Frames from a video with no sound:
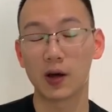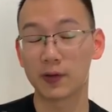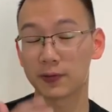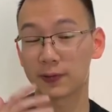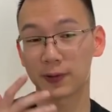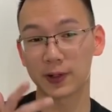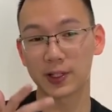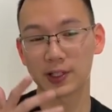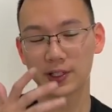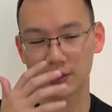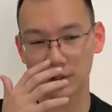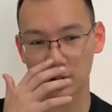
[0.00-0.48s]

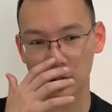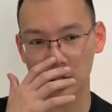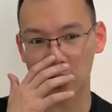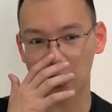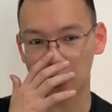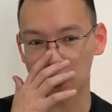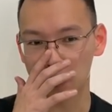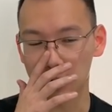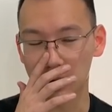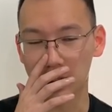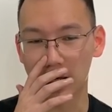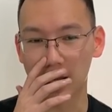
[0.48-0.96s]
ang first din
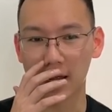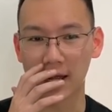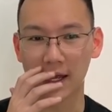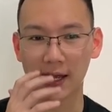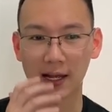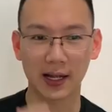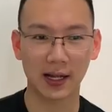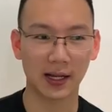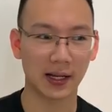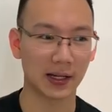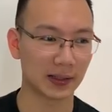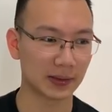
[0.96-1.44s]
ako
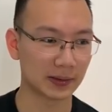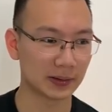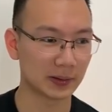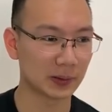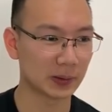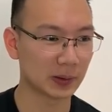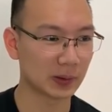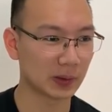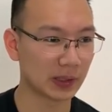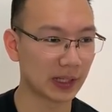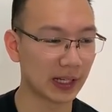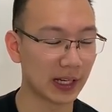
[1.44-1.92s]
na
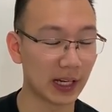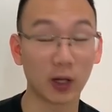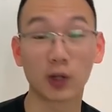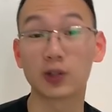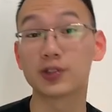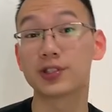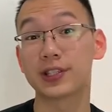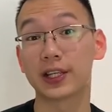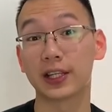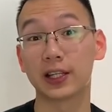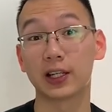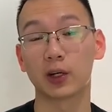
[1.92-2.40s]

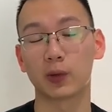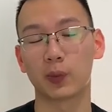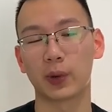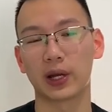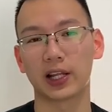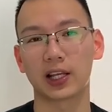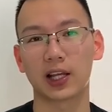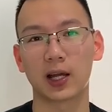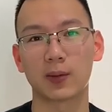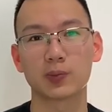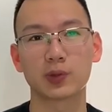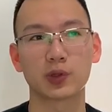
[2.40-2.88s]
gina-consider
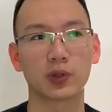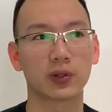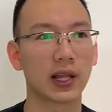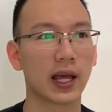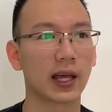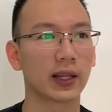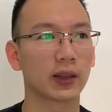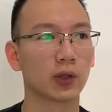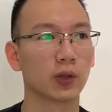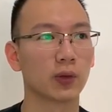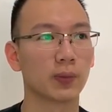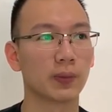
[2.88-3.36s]
when it comes to
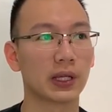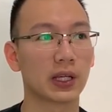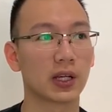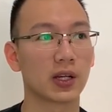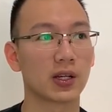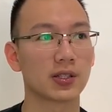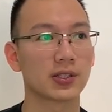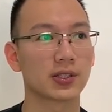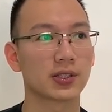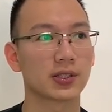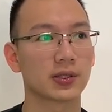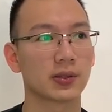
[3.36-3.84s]
that, no,
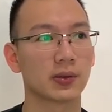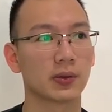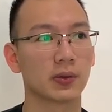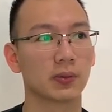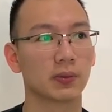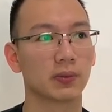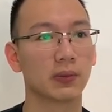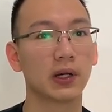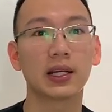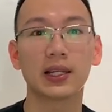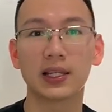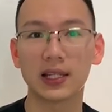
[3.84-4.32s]
because
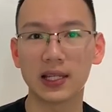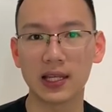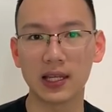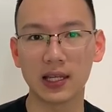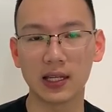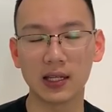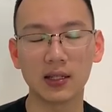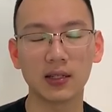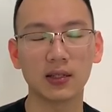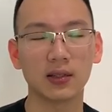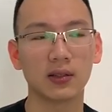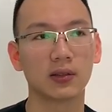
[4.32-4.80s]

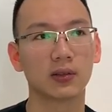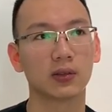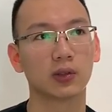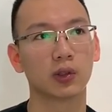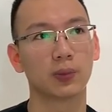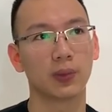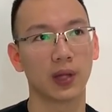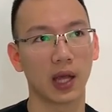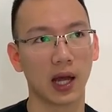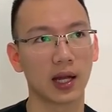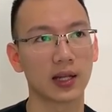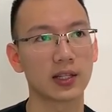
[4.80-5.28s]
money,
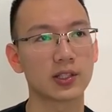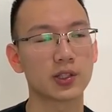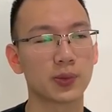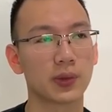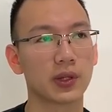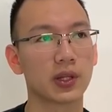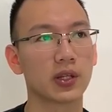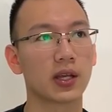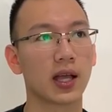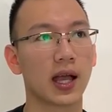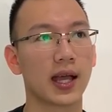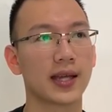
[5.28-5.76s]
to be
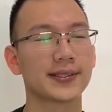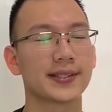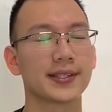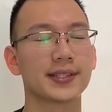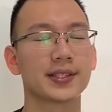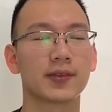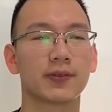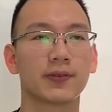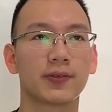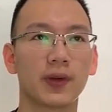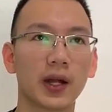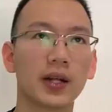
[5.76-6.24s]
honest with you guys,
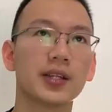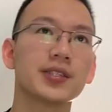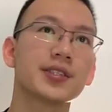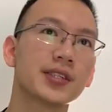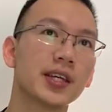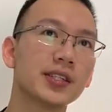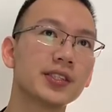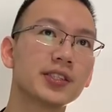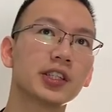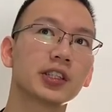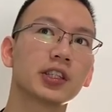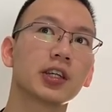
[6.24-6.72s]
is a very
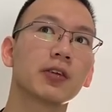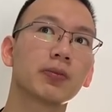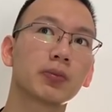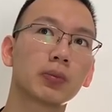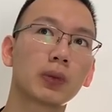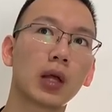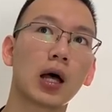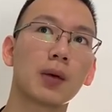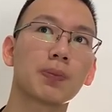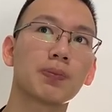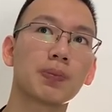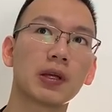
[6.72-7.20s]

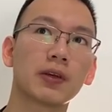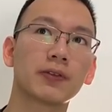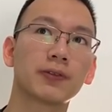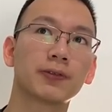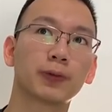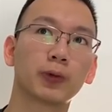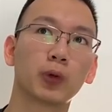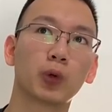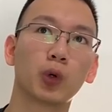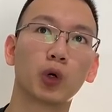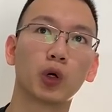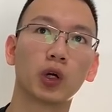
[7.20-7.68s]
sensitive topic
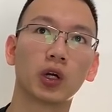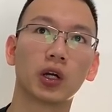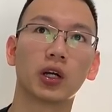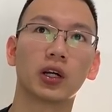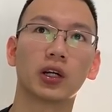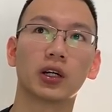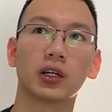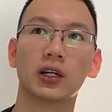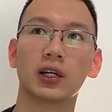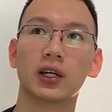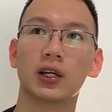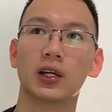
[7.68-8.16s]

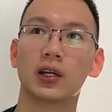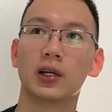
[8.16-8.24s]
for